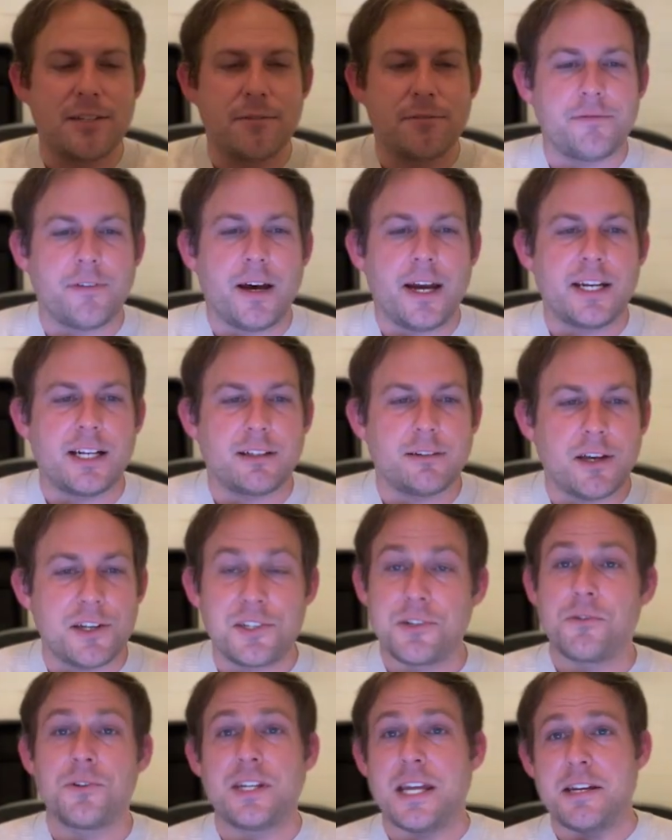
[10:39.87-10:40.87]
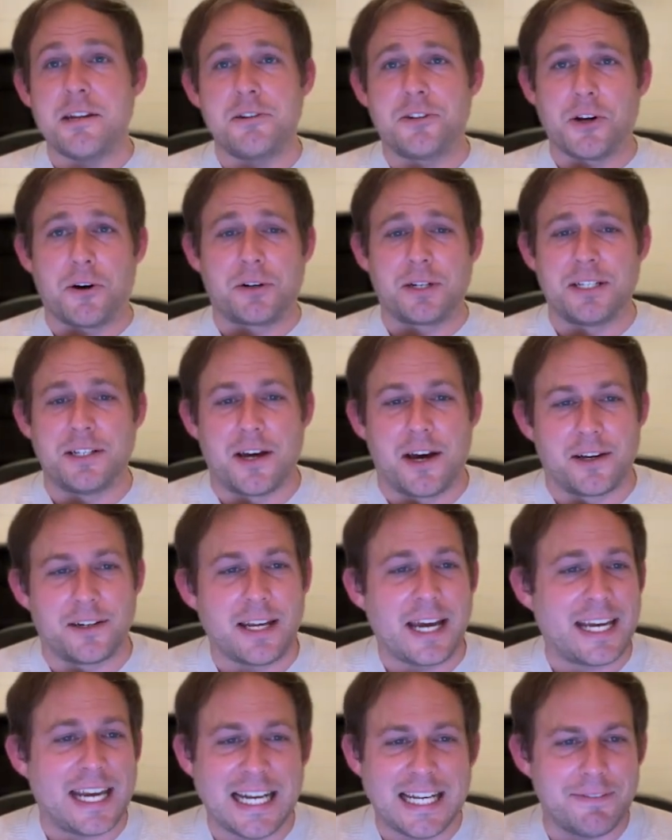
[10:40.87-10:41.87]
to find clusters, and it's already done.
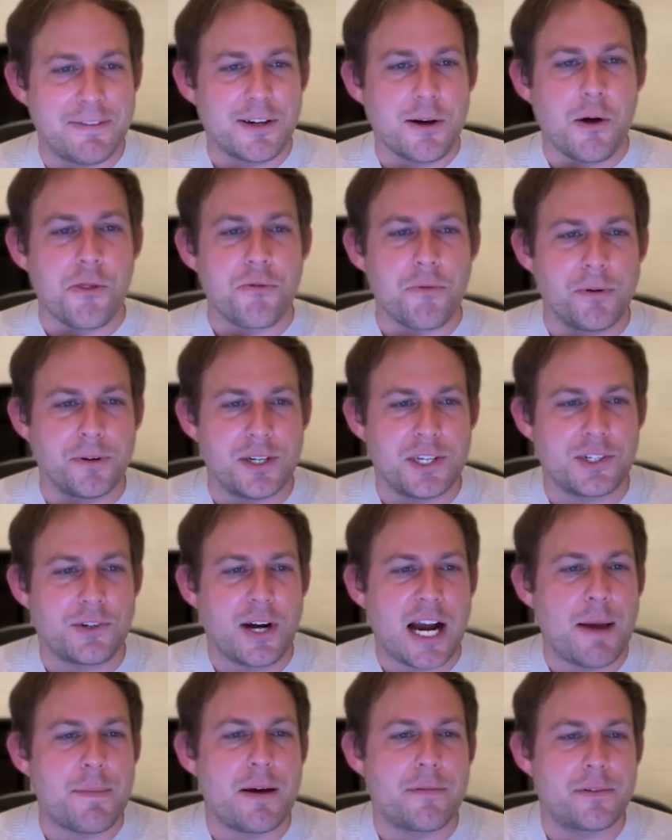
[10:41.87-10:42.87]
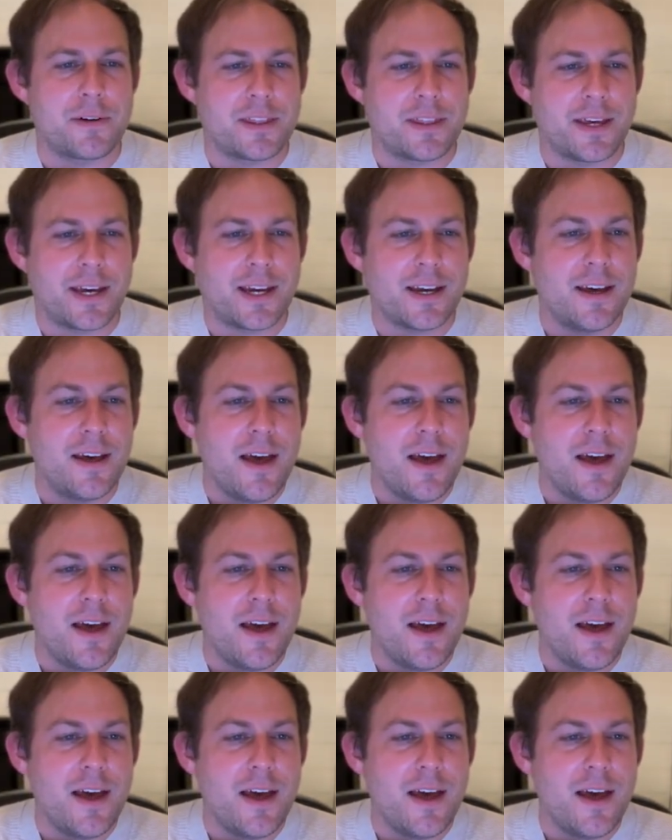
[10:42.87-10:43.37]
I can't even go through and describe everything,